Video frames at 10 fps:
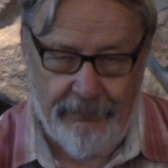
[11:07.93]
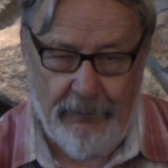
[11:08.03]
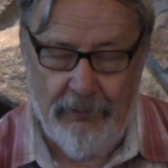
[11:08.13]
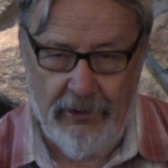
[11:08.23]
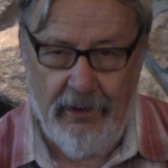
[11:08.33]

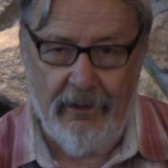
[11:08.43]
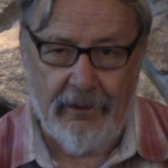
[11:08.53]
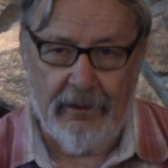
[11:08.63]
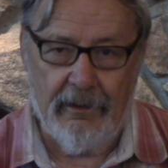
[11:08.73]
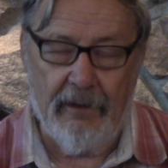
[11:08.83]
from your
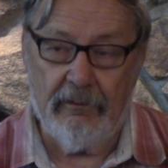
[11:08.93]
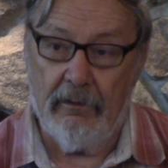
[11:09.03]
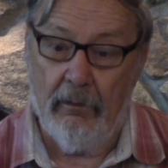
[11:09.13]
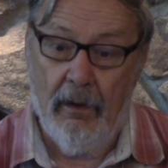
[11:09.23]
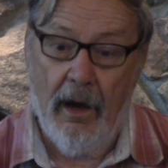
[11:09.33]
hunting, and that's
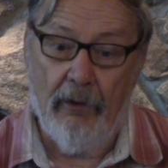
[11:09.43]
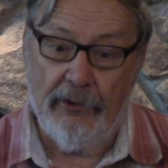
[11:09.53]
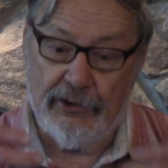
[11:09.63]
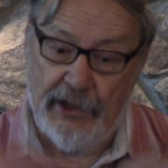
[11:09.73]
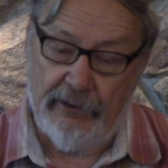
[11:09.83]
to
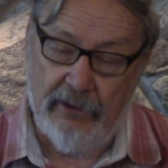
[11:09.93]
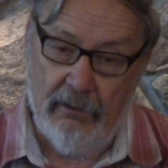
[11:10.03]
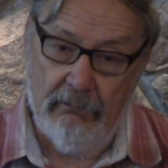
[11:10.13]
always sit,